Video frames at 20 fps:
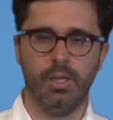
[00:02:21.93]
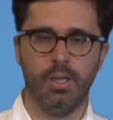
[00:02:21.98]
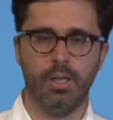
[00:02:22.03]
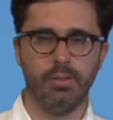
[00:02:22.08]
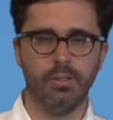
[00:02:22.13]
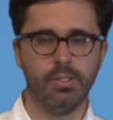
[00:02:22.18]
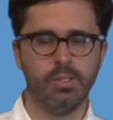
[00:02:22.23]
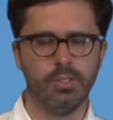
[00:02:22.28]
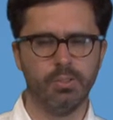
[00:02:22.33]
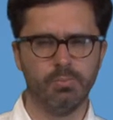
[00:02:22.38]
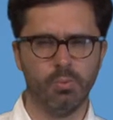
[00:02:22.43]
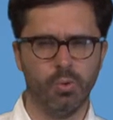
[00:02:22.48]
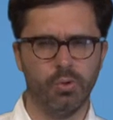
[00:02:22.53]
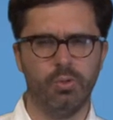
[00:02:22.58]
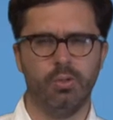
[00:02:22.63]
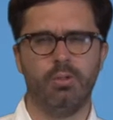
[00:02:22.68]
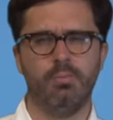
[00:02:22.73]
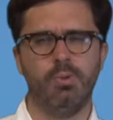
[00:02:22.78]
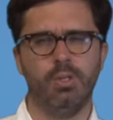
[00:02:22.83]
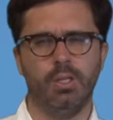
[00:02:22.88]
And this is more
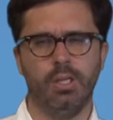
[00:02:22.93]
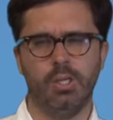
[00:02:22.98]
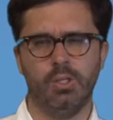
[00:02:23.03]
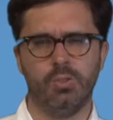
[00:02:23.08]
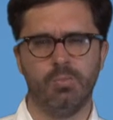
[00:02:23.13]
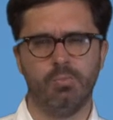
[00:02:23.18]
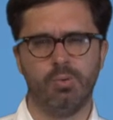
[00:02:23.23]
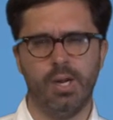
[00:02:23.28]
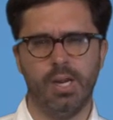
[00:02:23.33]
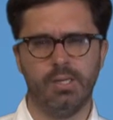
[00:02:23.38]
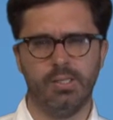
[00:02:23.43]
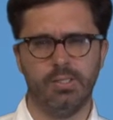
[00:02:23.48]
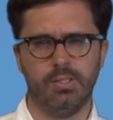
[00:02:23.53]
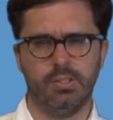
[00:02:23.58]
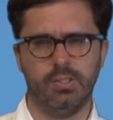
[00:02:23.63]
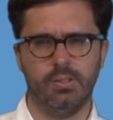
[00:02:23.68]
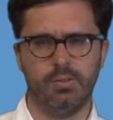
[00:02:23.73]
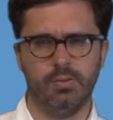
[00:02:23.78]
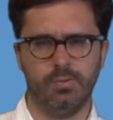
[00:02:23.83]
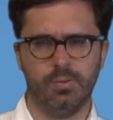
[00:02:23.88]
the communication practice
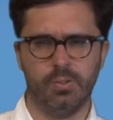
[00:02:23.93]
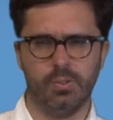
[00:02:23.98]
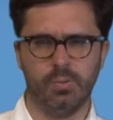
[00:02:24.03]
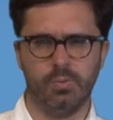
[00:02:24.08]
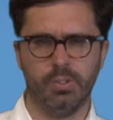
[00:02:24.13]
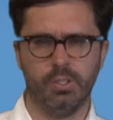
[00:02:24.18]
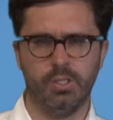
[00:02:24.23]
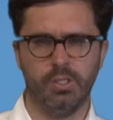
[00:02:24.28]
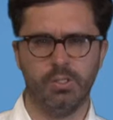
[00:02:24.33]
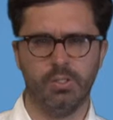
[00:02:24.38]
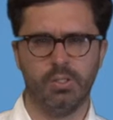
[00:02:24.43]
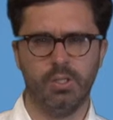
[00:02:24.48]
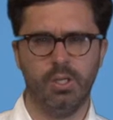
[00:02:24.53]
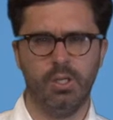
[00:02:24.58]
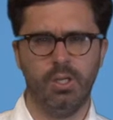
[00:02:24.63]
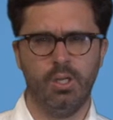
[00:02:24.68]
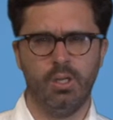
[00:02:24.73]
than the first one is.